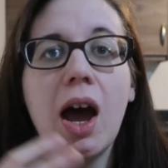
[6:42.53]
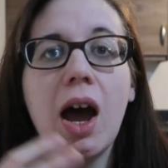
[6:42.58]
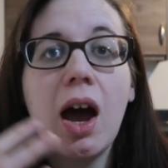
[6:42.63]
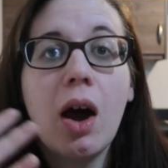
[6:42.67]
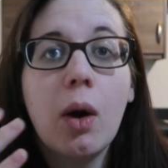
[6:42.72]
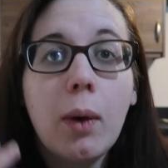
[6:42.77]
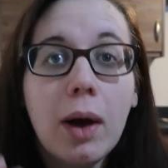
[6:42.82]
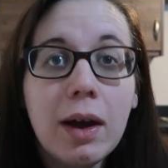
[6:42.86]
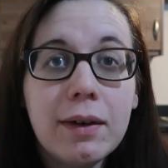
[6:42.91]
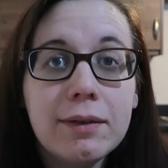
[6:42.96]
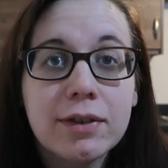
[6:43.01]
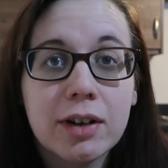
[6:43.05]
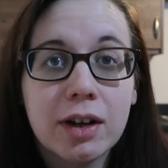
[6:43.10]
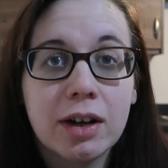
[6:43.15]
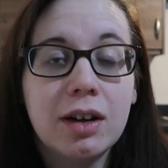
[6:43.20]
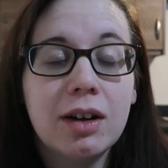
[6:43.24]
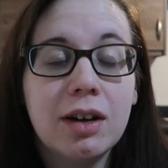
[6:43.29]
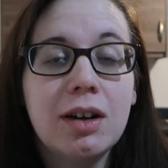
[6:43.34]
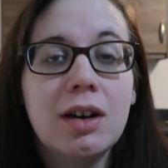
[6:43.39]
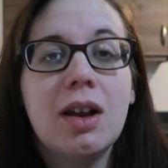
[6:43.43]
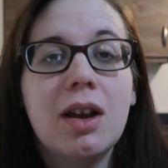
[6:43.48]

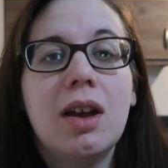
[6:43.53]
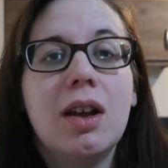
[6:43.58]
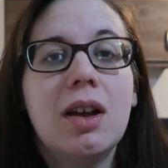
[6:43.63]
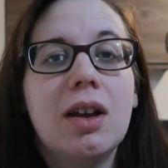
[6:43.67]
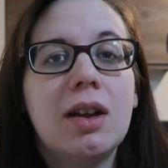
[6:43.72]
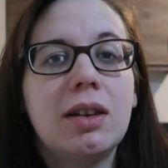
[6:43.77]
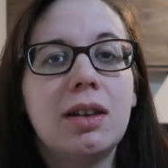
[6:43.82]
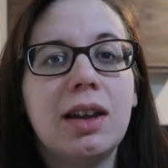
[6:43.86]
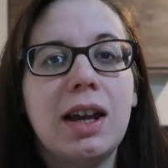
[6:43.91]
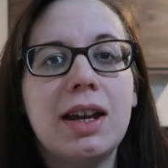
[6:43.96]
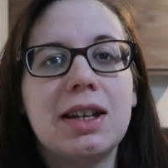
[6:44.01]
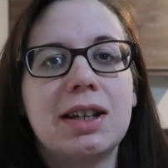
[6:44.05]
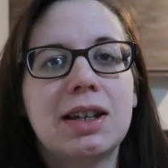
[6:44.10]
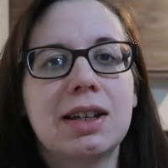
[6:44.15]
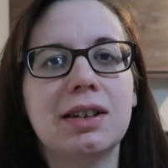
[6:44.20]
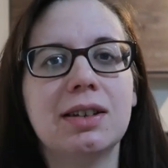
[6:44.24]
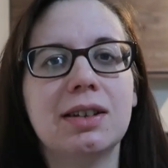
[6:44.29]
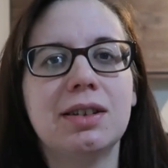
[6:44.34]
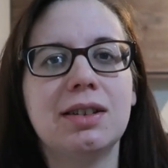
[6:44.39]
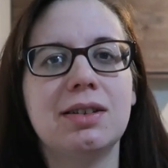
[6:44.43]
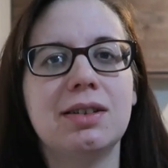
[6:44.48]
However,
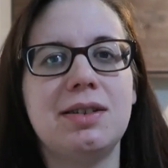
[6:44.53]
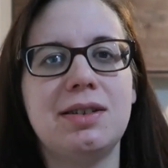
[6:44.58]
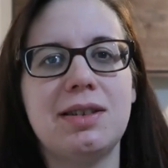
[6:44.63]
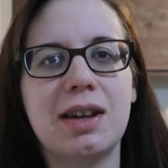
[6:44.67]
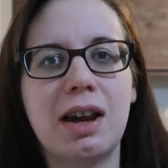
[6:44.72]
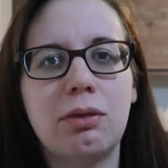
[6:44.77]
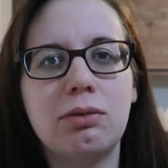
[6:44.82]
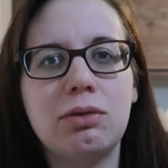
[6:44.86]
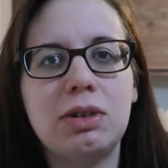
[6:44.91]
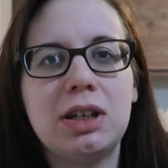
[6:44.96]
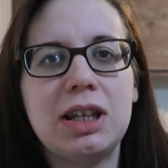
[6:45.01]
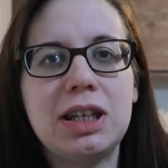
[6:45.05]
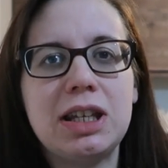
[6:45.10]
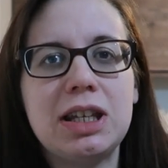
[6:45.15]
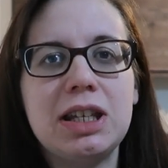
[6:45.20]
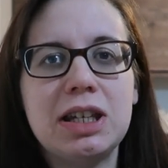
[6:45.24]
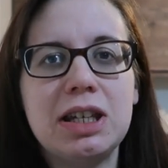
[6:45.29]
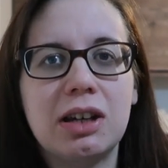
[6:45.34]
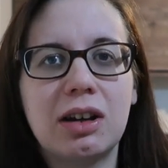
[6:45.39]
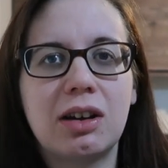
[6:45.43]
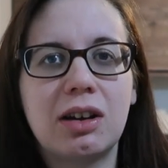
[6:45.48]
like down
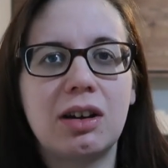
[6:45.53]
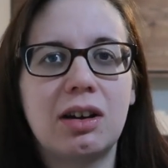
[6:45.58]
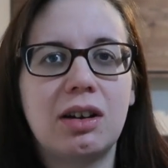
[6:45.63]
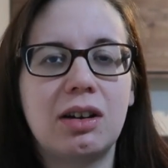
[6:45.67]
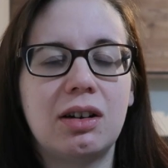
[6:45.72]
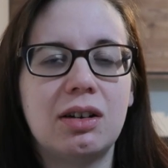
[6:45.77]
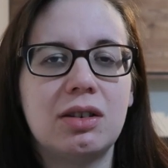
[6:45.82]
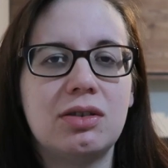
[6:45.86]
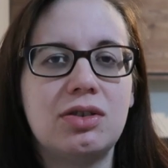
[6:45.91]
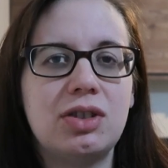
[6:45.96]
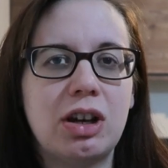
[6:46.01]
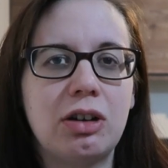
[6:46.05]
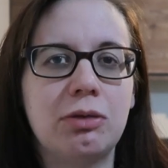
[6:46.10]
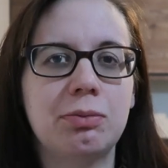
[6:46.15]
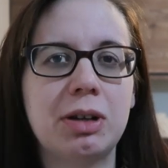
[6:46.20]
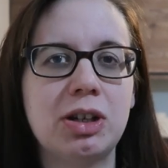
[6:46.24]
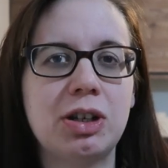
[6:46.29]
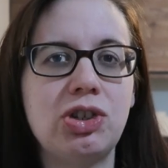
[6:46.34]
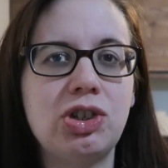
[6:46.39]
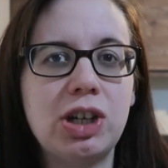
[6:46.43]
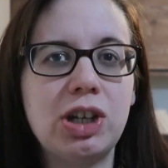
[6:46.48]
here,
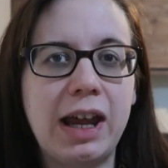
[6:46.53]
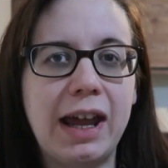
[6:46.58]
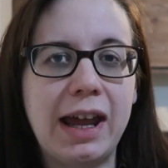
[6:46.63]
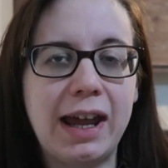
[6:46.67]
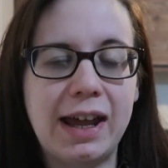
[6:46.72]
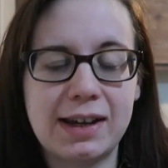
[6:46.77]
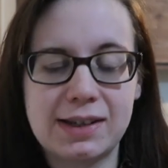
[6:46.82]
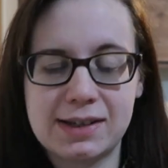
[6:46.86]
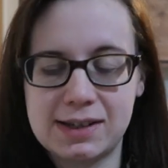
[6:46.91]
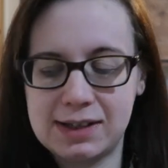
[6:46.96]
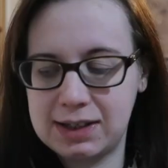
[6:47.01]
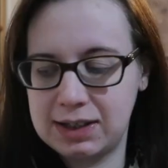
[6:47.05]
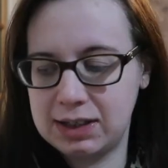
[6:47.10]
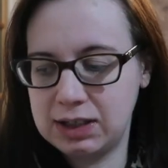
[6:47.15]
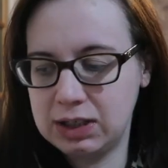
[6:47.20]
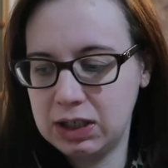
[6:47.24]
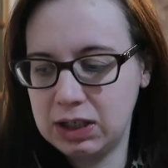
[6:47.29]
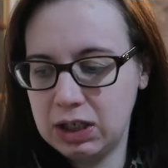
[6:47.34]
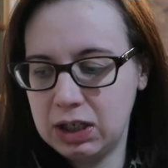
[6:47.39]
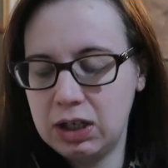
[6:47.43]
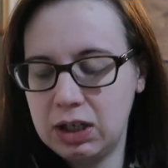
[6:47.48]
down my chest,